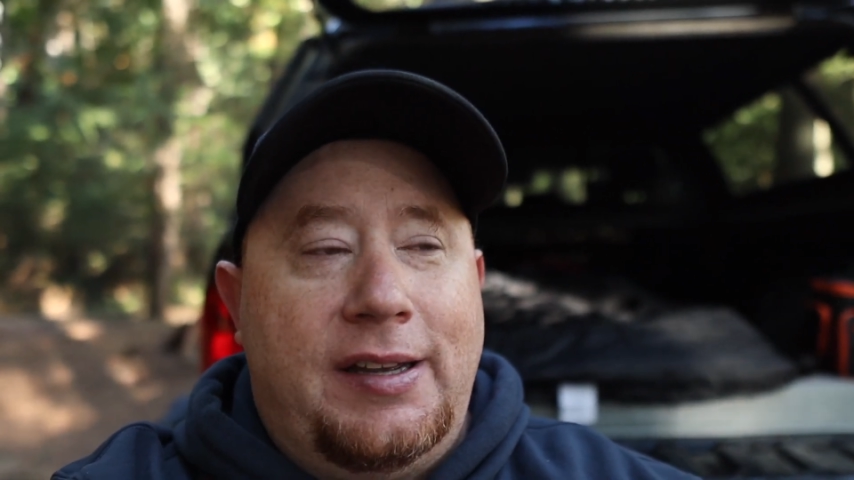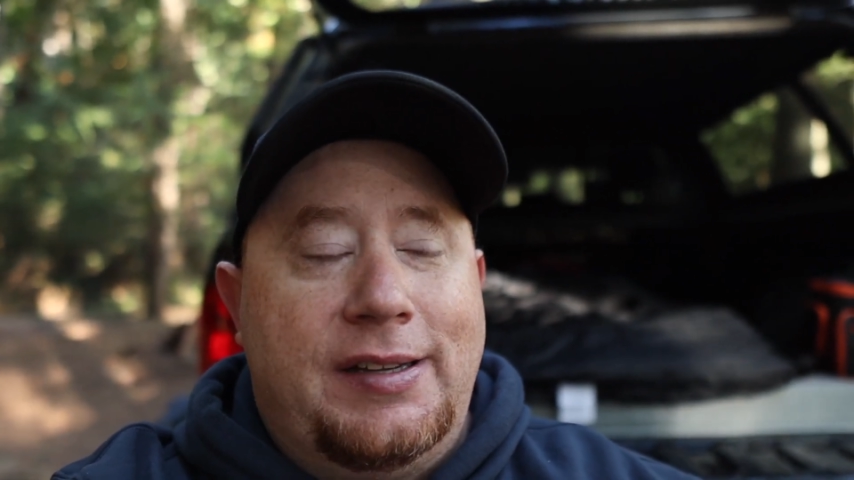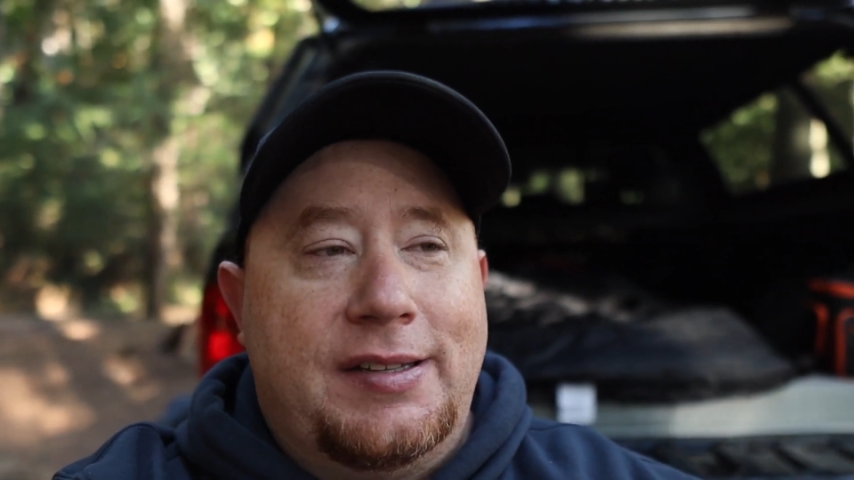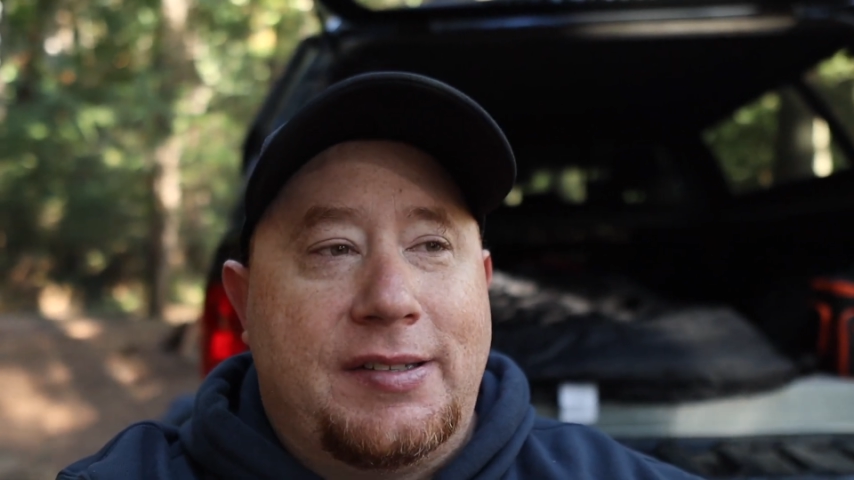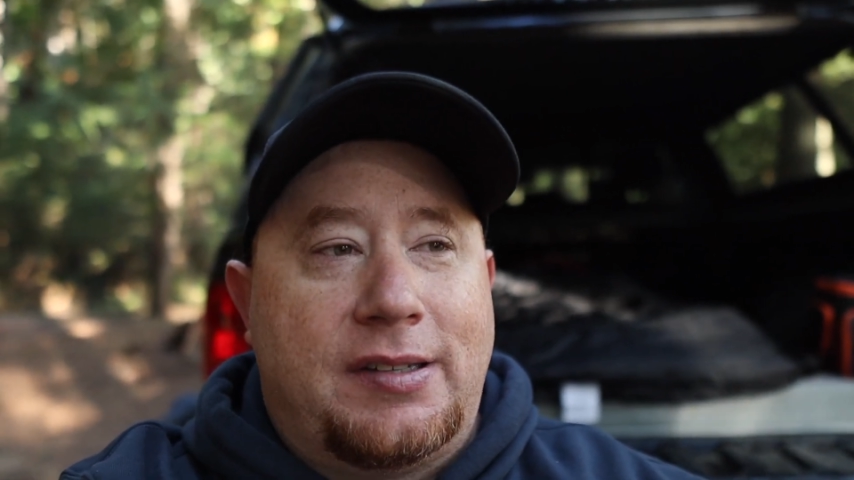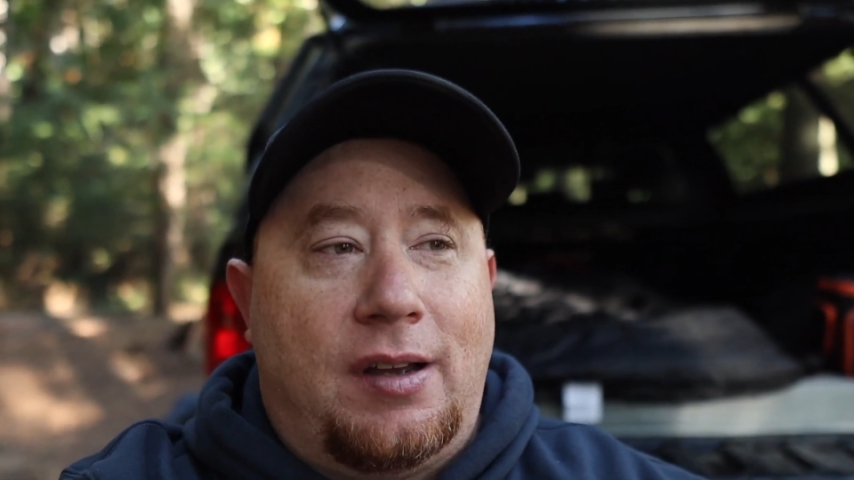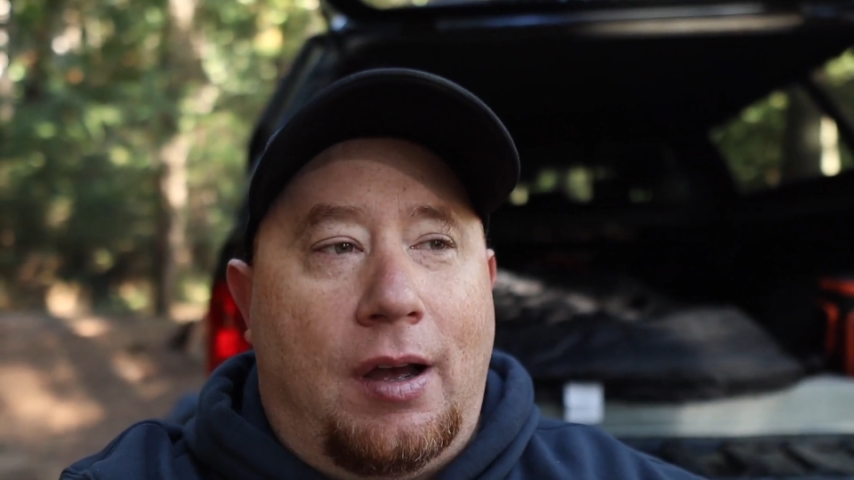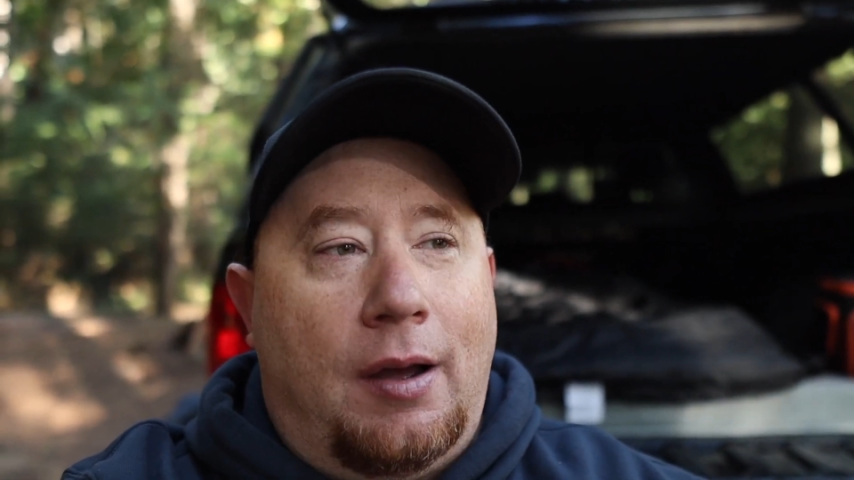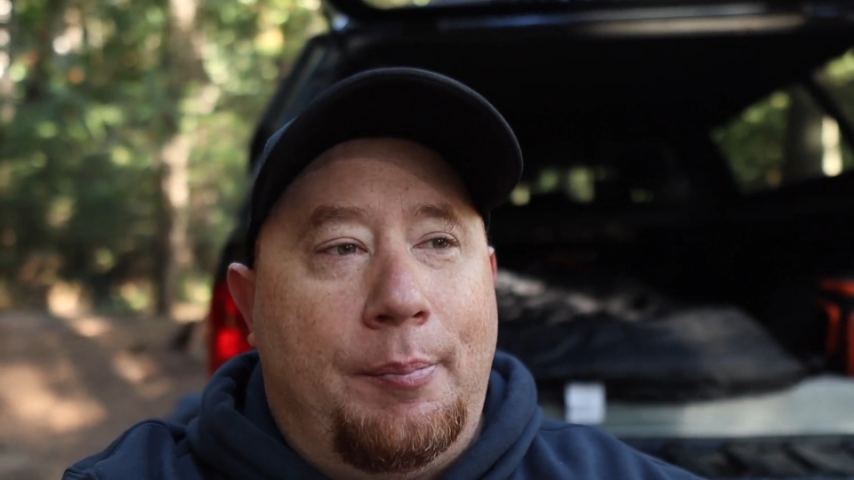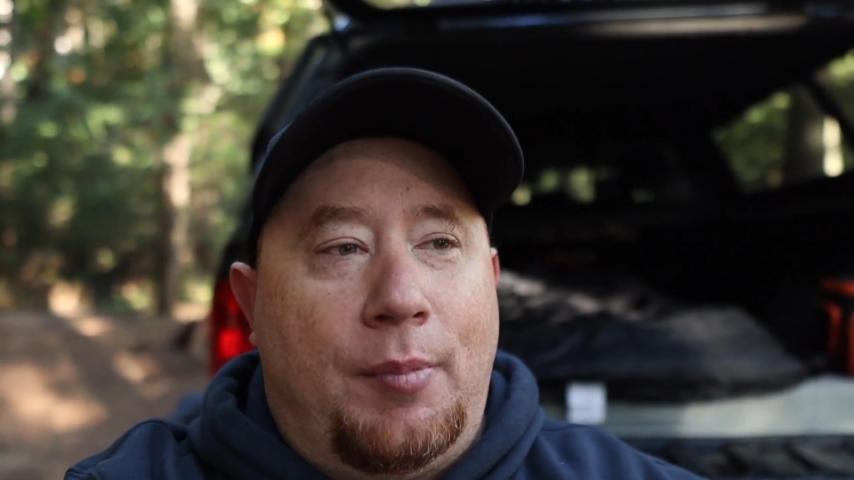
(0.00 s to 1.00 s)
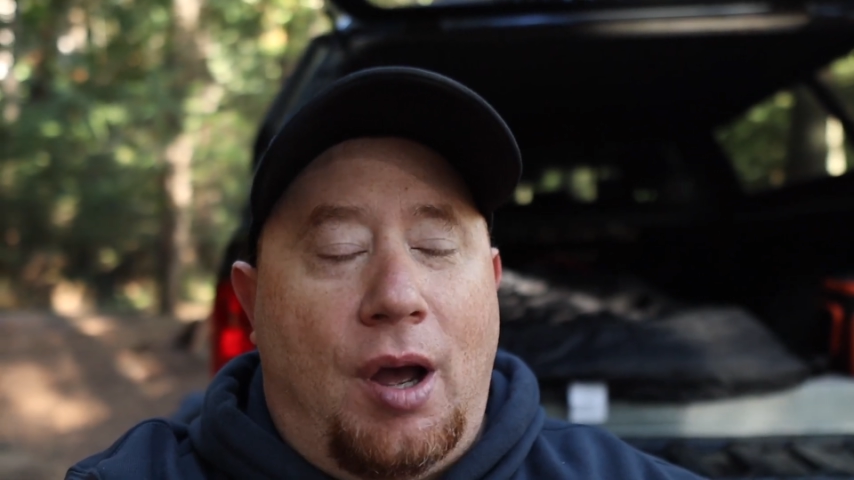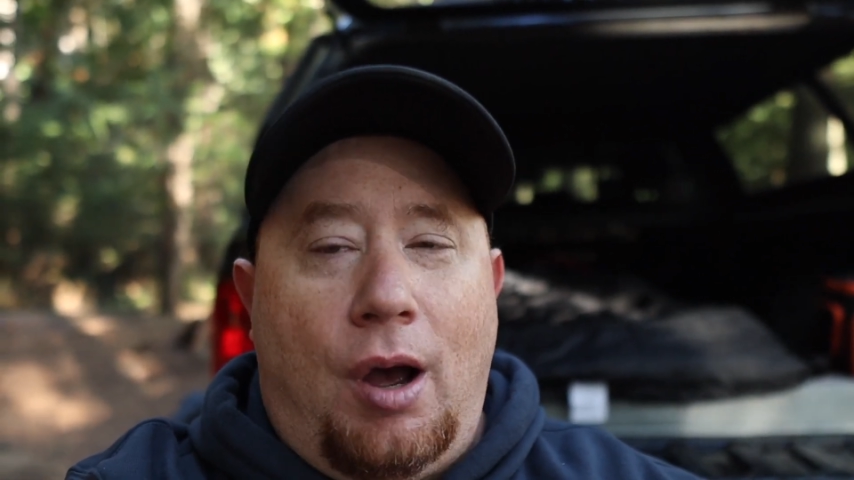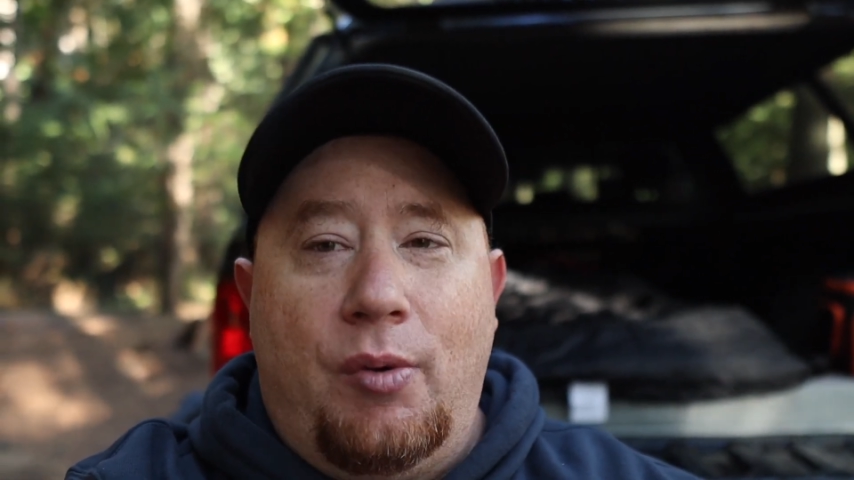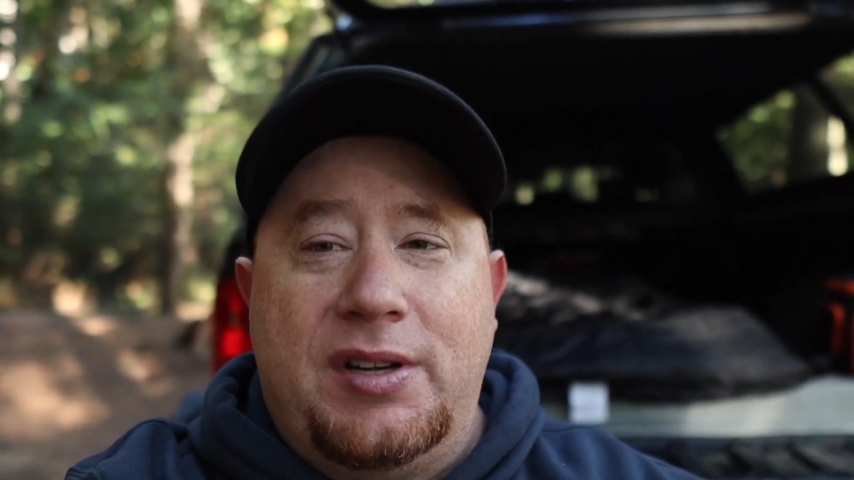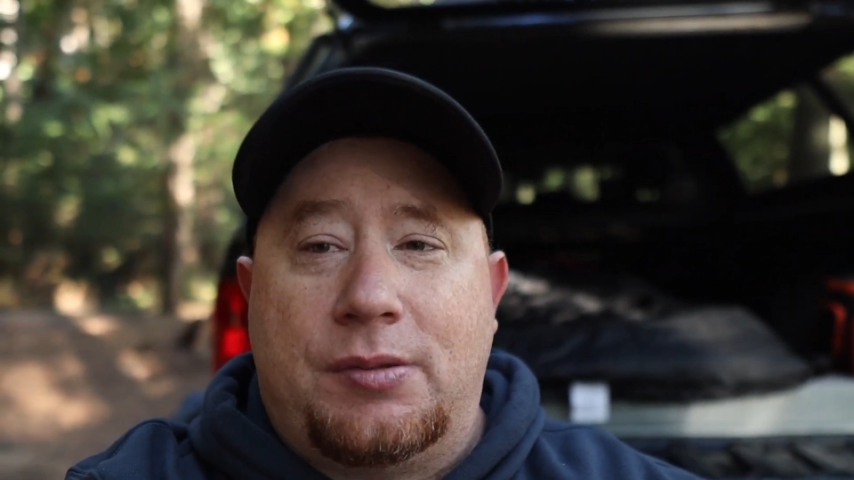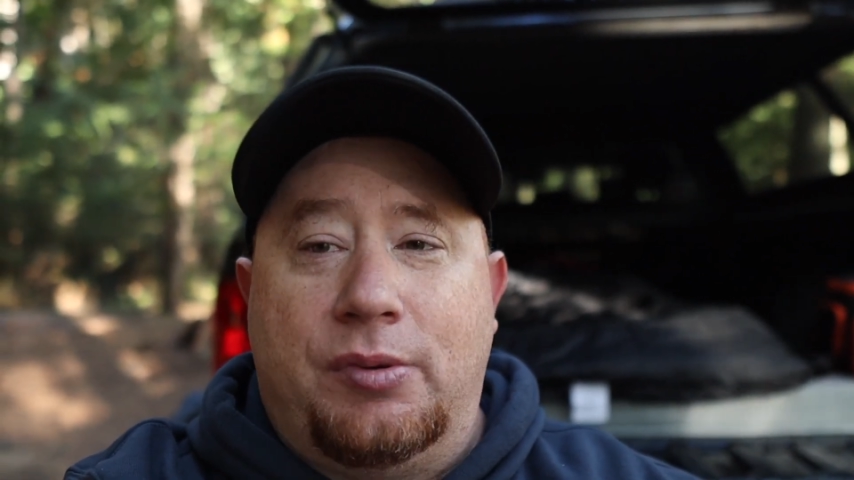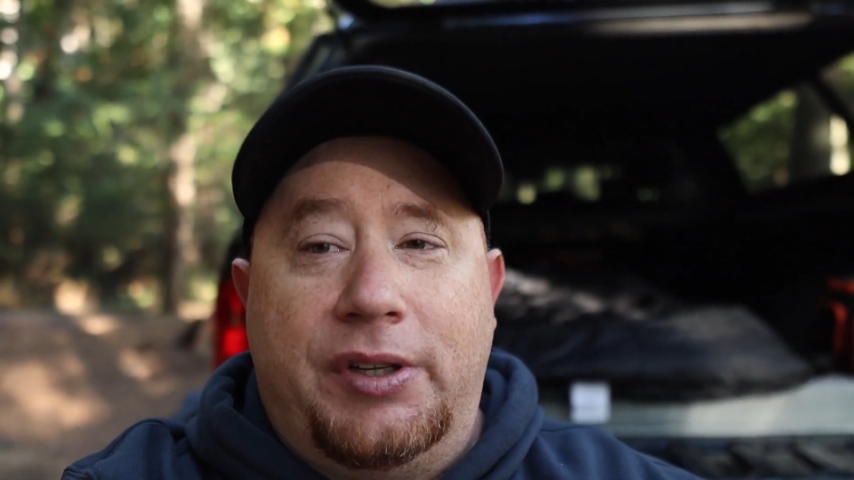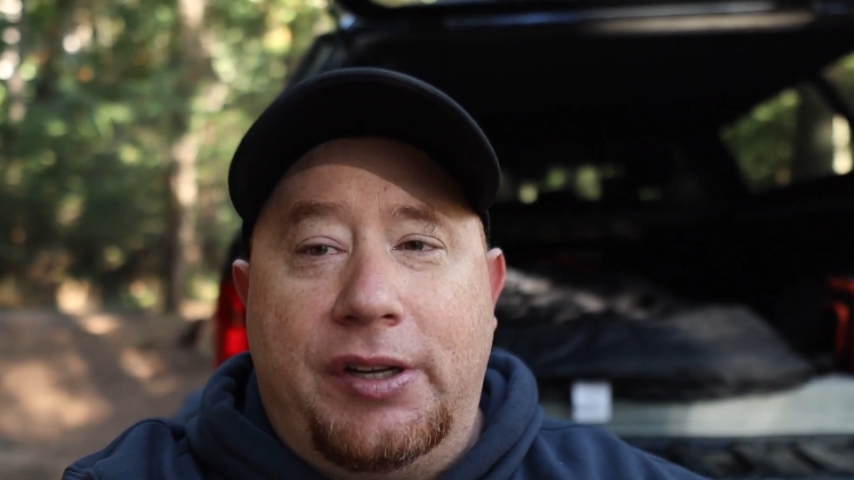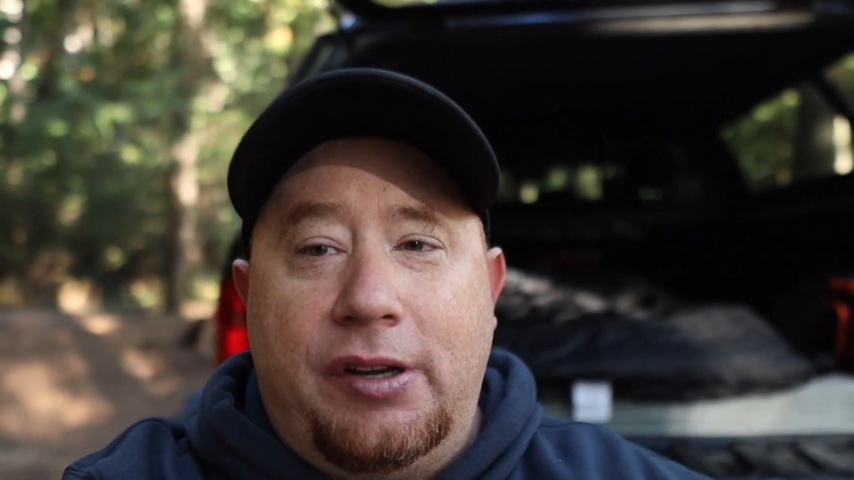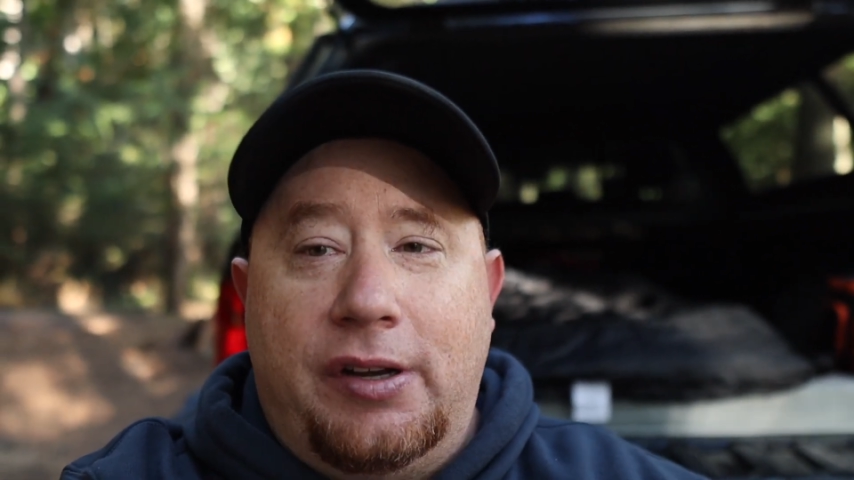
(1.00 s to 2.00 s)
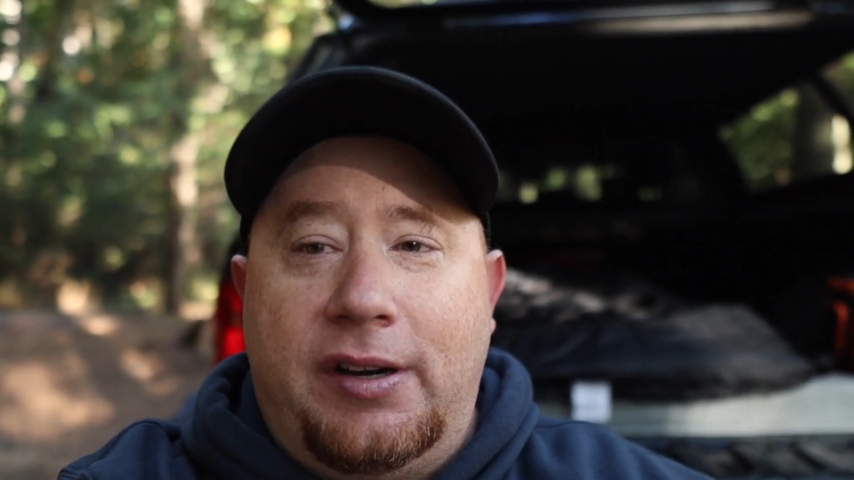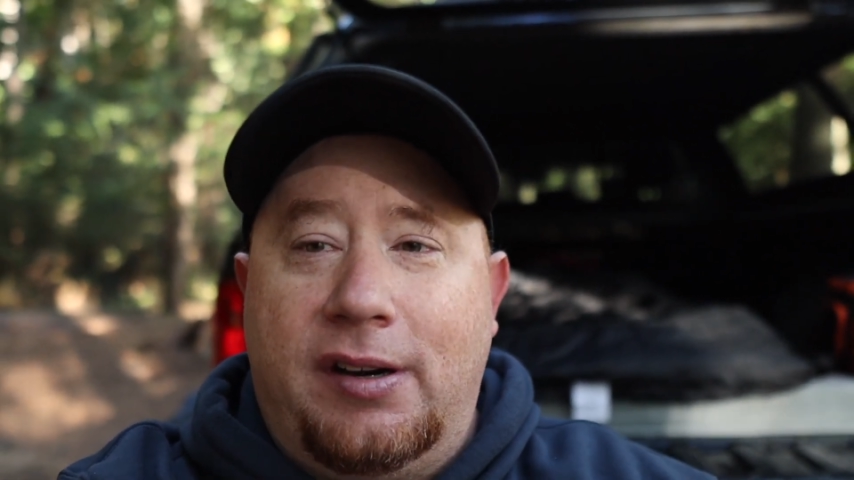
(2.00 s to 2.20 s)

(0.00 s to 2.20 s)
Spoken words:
is always really good,